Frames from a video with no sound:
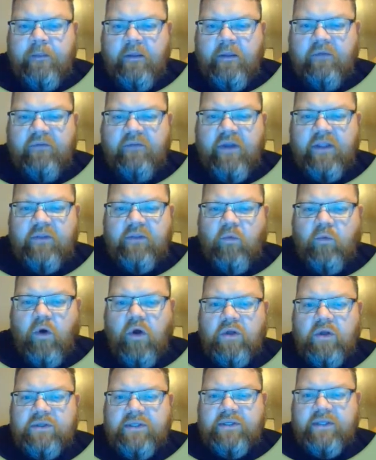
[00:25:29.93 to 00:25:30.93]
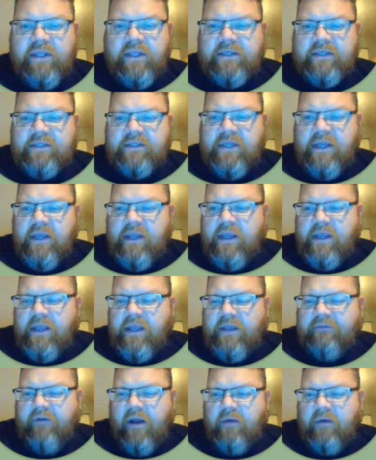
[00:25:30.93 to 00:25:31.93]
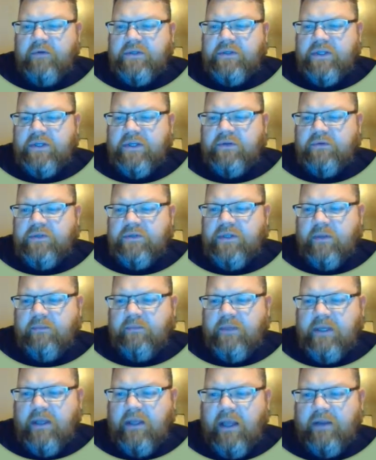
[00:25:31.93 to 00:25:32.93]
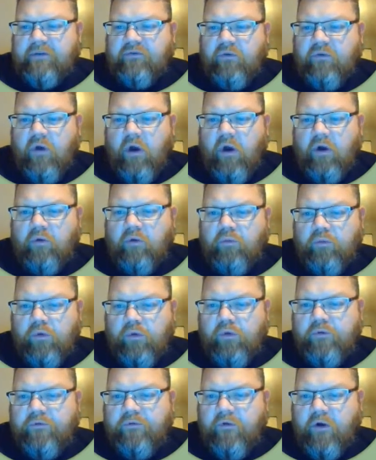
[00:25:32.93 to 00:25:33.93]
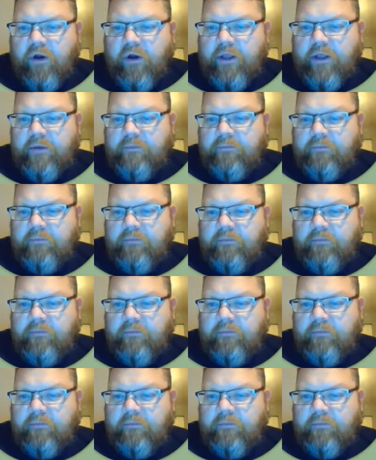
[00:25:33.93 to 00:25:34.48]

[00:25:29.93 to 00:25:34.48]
I've got the walls and things. If I was to do something like draw a roof on it,